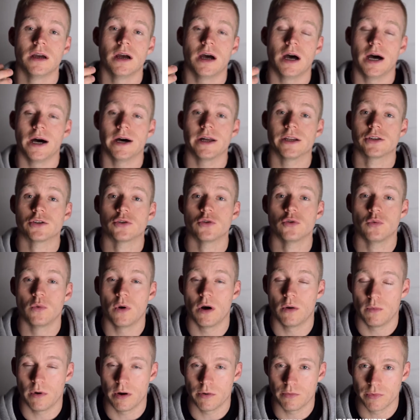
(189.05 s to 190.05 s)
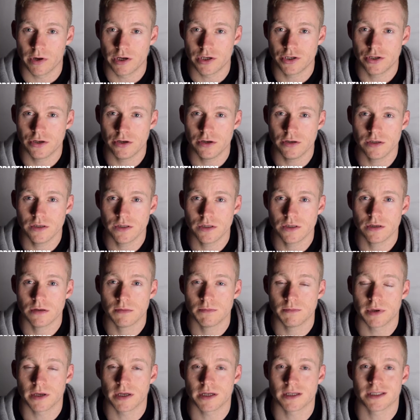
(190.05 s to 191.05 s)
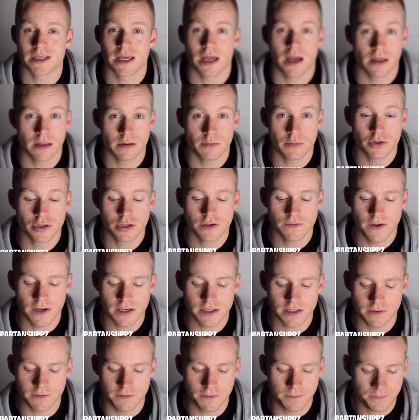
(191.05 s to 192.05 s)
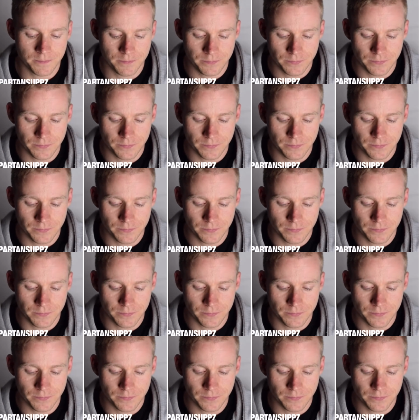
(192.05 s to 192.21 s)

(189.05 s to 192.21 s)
2:1:1 ratios because they are the most effective.